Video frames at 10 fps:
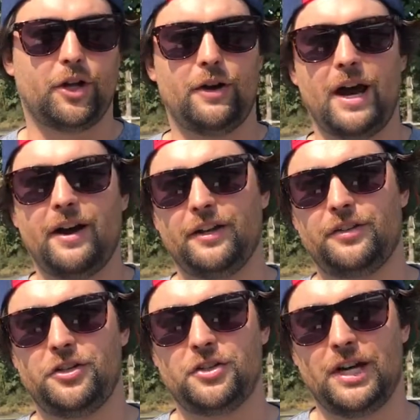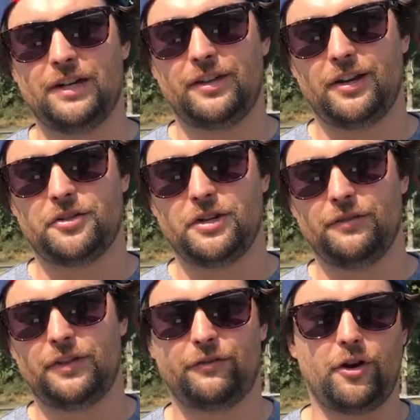go out and teach you guys how to
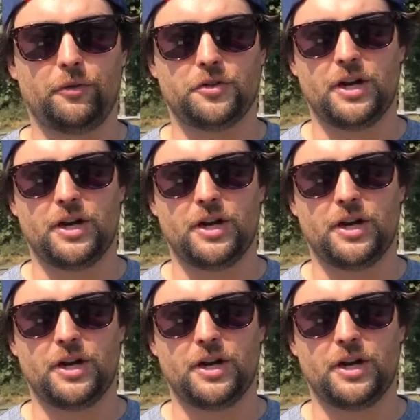drift a front-wheel